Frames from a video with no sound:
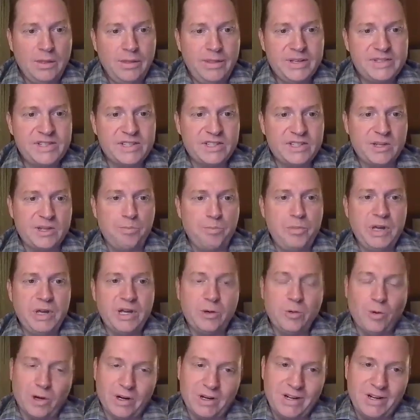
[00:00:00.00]
This is a
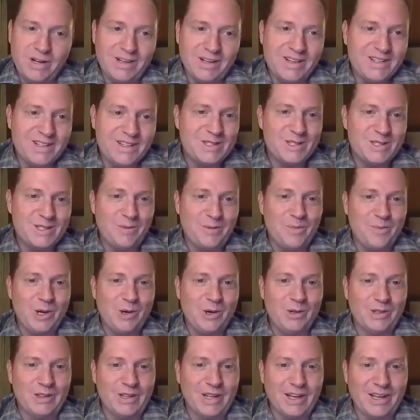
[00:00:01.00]
big one. This is a
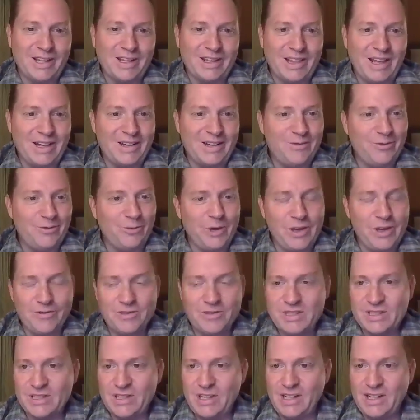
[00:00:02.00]
big one that
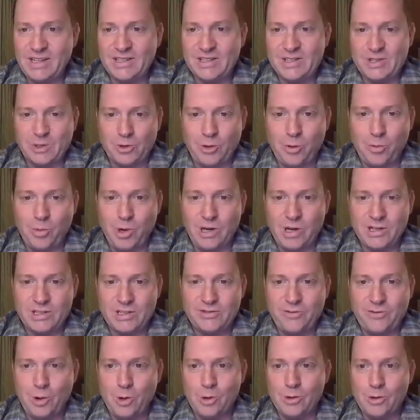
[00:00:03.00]
we've seen it so
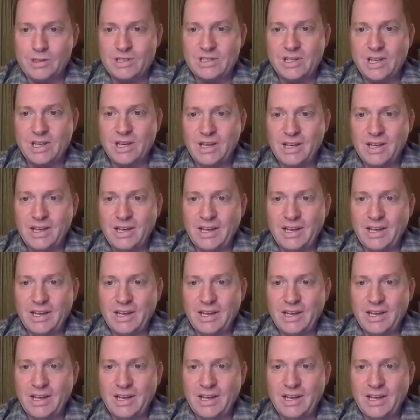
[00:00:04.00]
much, folks,